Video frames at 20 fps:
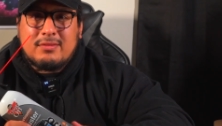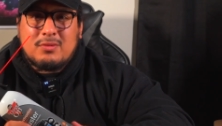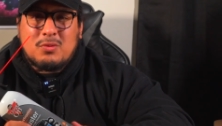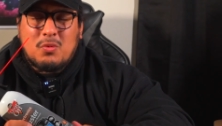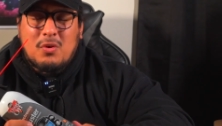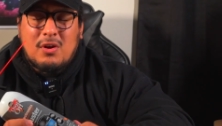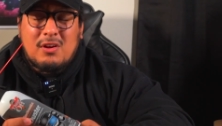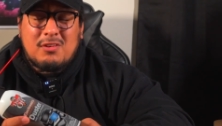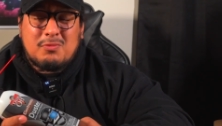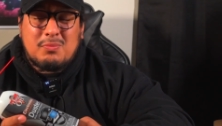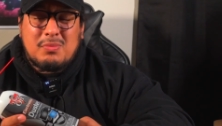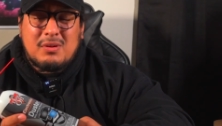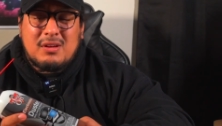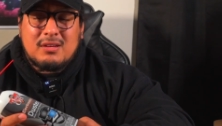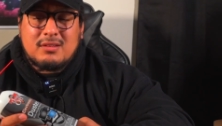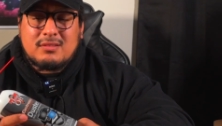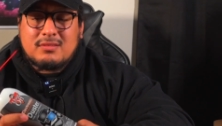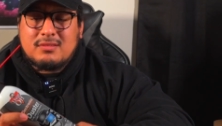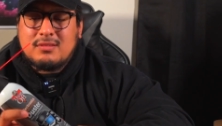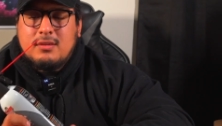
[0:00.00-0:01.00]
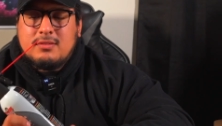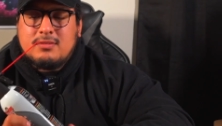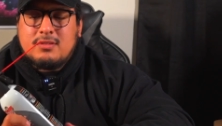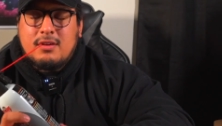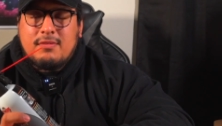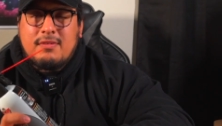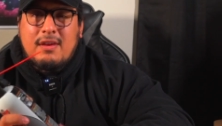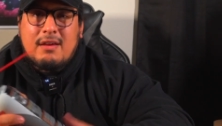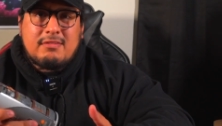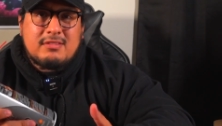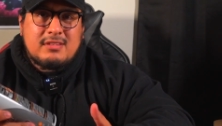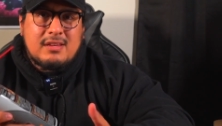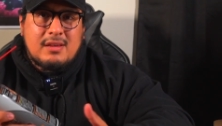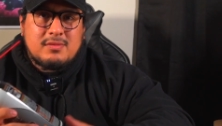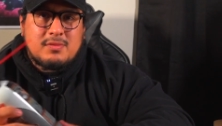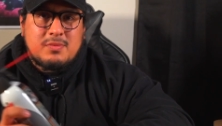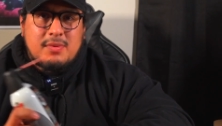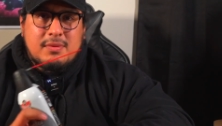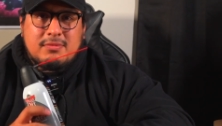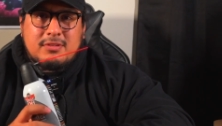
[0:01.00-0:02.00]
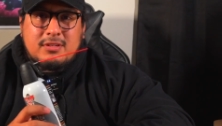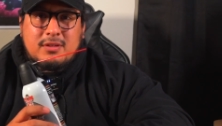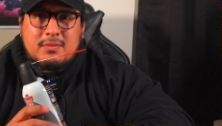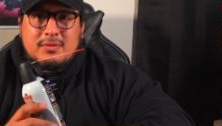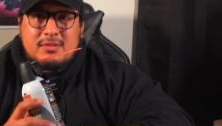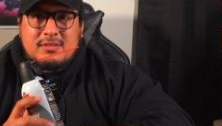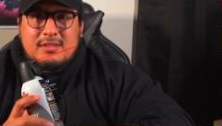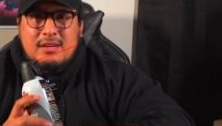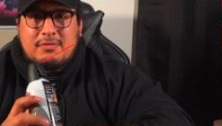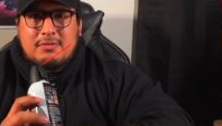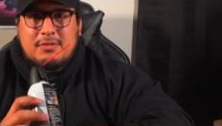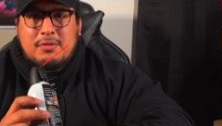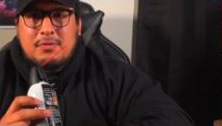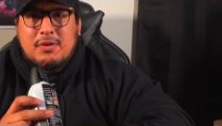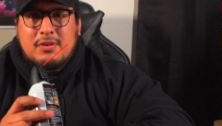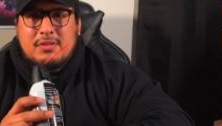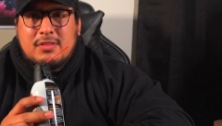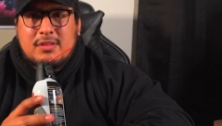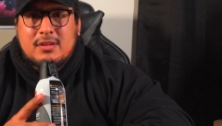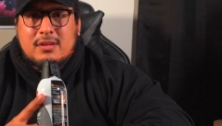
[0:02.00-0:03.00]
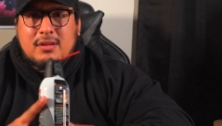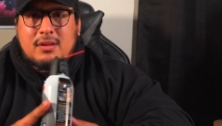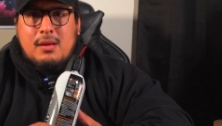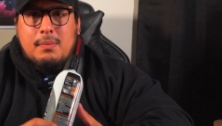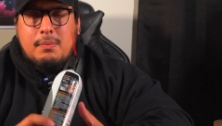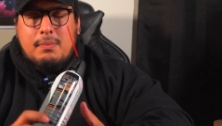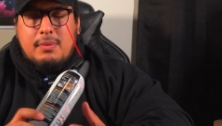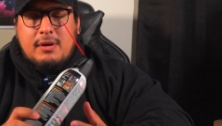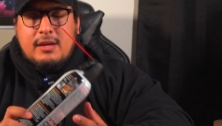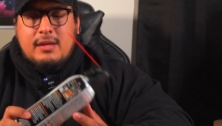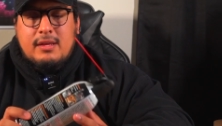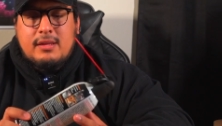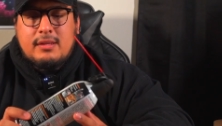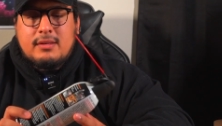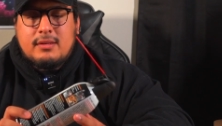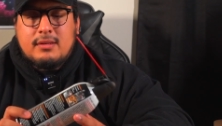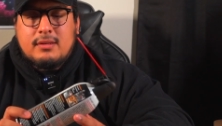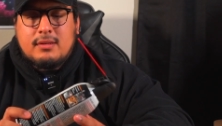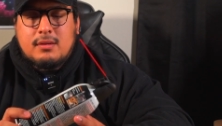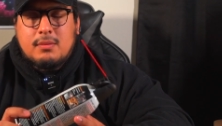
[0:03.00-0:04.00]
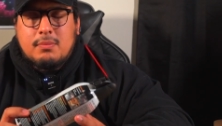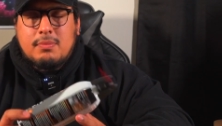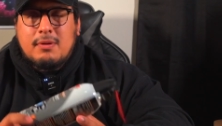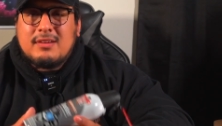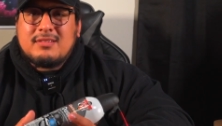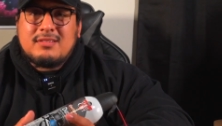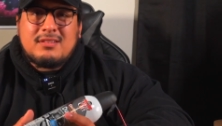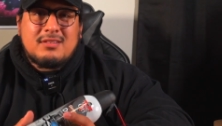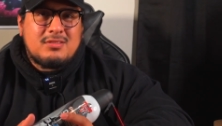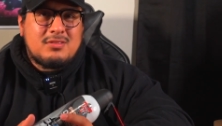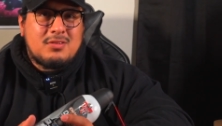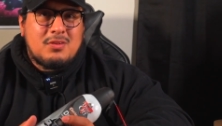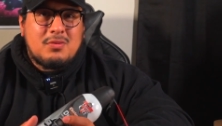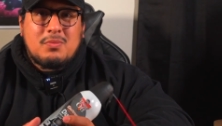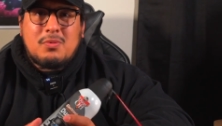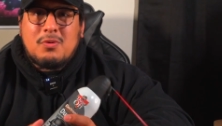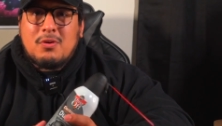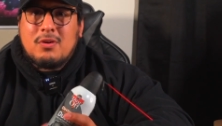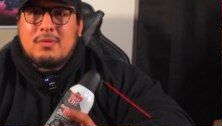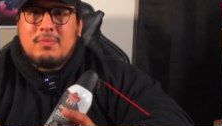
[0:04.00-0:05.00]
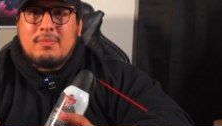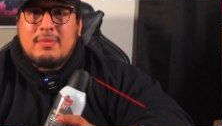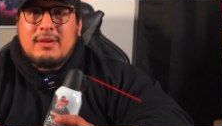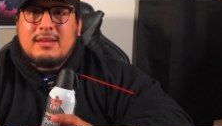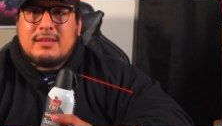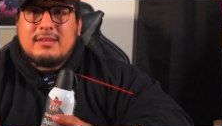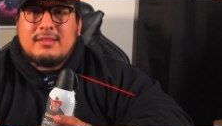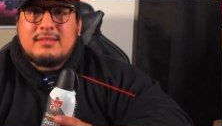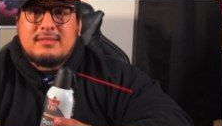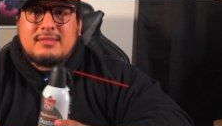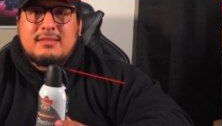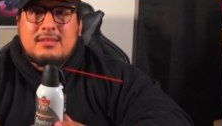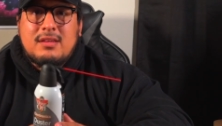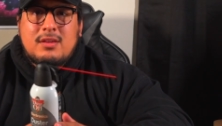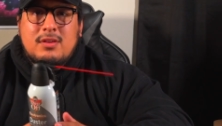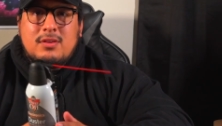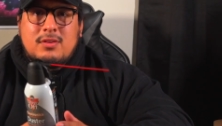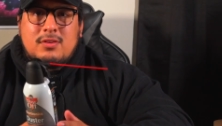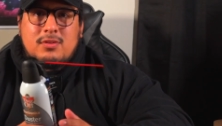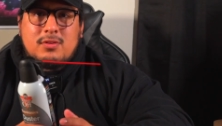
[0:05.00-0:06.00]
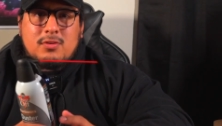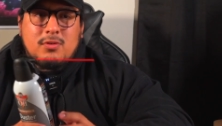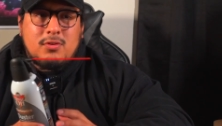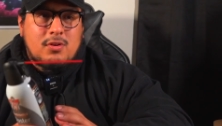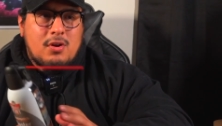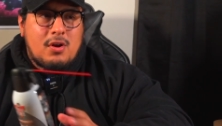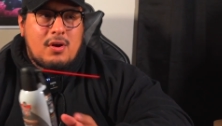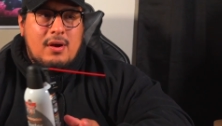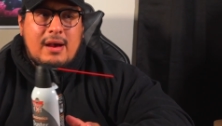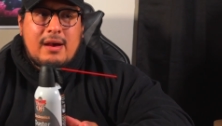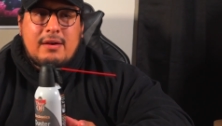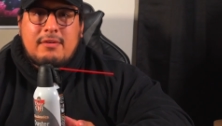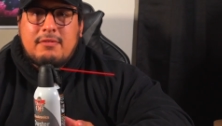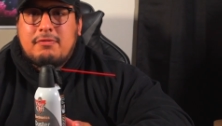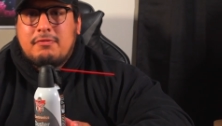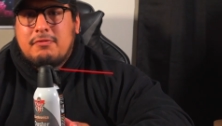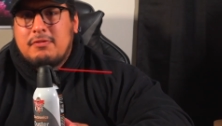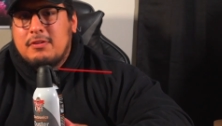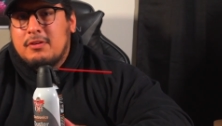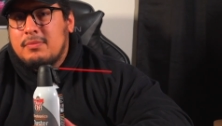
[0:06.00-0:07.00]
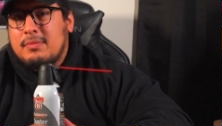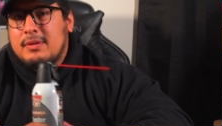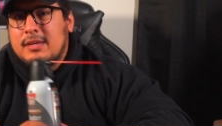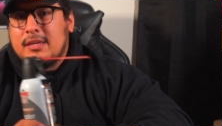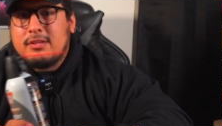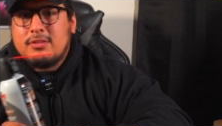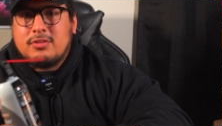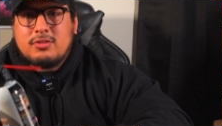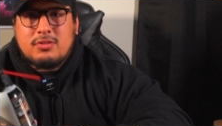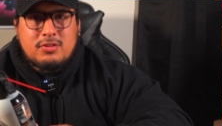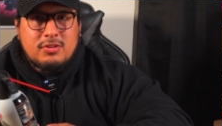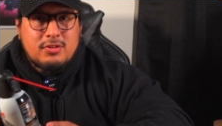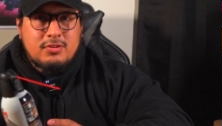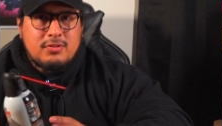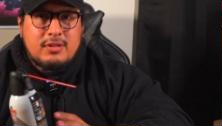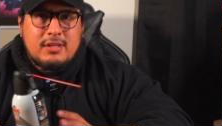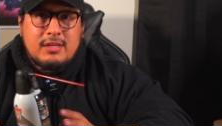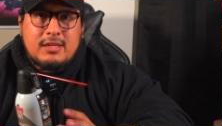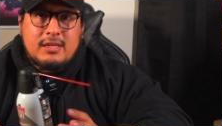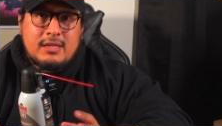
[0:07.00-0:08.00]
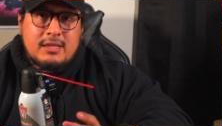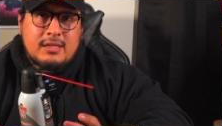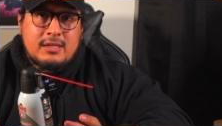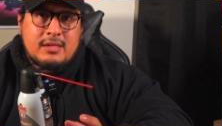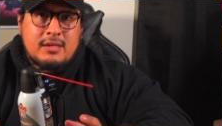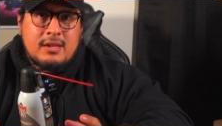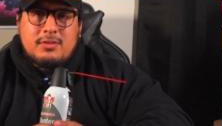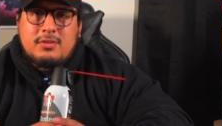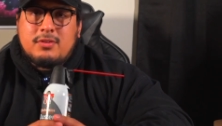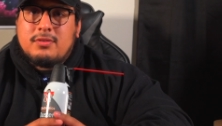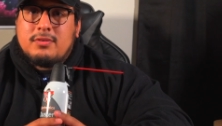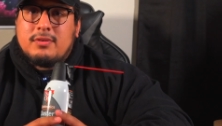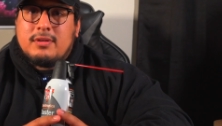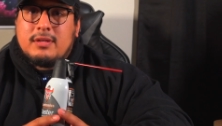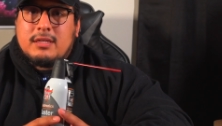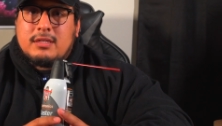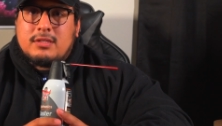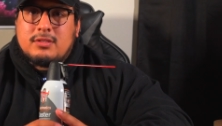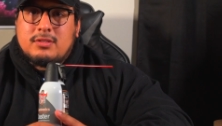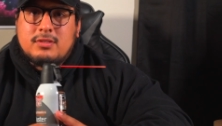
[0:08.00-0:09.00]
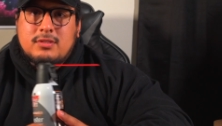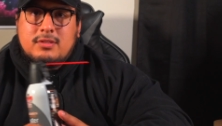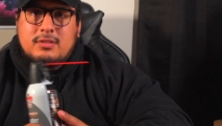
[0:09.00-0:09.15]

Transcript: 12 bucks. So if you have a Sam's membership, it's definitely worth it. But compressor is so important because you'll go out filming and shooting and doing